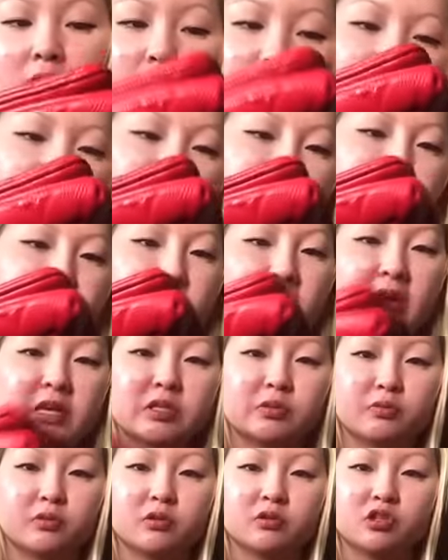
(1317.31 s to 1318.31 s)
those
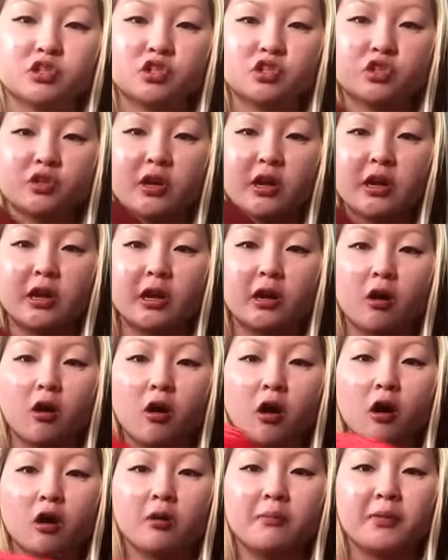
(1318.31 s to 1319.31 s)
bags weren't straight at
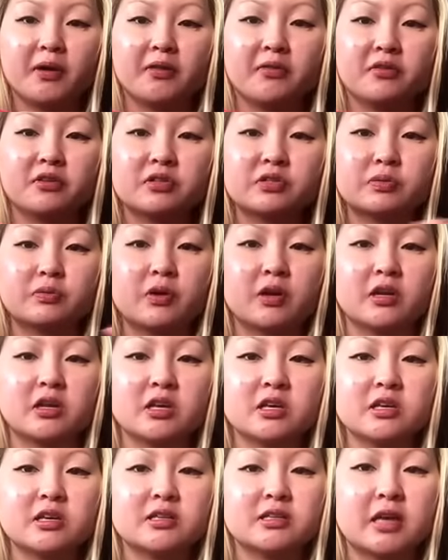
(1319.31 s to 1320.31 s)
all, but this one
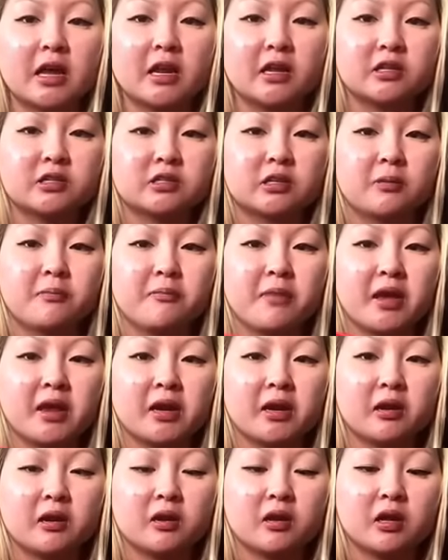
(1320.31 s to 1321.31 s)
is, and it's
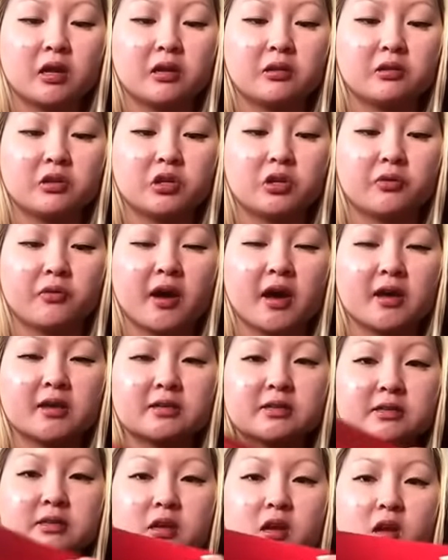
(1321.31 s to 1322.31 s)
made in the US,